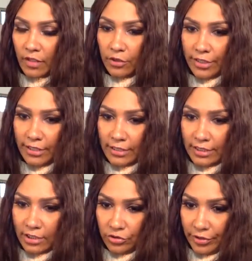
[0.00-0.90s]
You're eating a
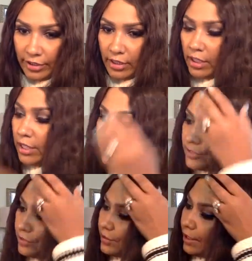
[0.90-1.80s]
tangerine.
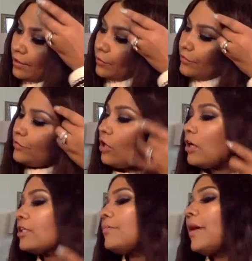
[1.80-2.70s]
So now that we've
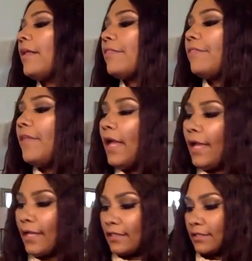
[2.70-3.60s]
talked about
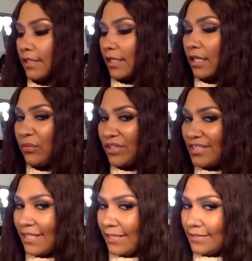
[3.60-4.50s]
that, I kind of want to
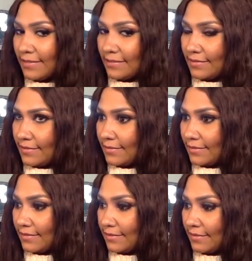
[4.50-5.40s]
taste
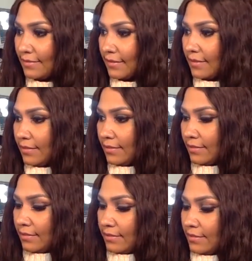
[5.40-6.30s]
this
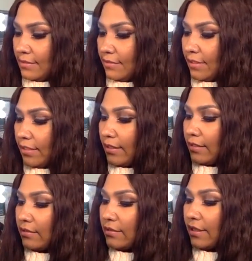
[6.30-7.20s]
just so I can get a
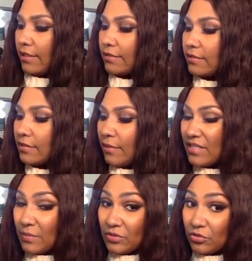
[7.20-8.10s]
little taste. Am I
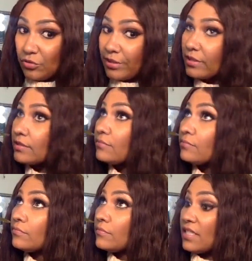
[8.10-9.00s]
supposed to drink this?
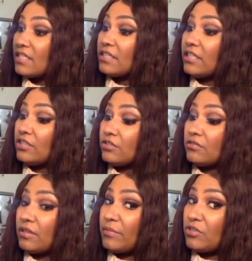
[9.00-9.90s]
The tincture,
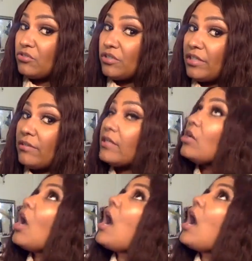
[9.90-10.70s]
that means you drink it, right?